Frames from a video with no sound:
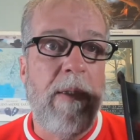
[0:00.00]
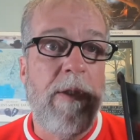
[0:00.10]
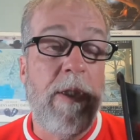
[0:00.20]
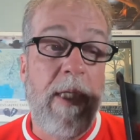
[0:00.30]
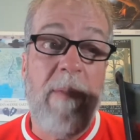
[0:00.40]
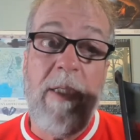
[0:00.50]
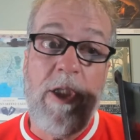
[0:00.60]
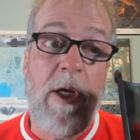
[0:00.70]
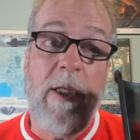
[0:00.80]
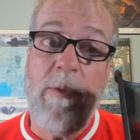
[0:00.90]
she's going to be
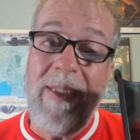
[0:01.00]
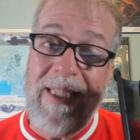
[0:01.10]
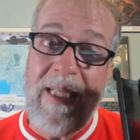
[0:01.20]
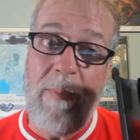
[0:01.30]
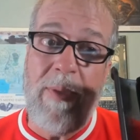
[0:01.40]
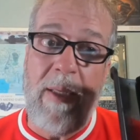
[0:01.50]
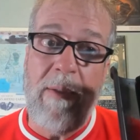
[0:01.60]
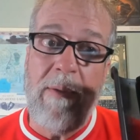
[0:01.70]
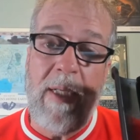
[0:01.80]
charged with something.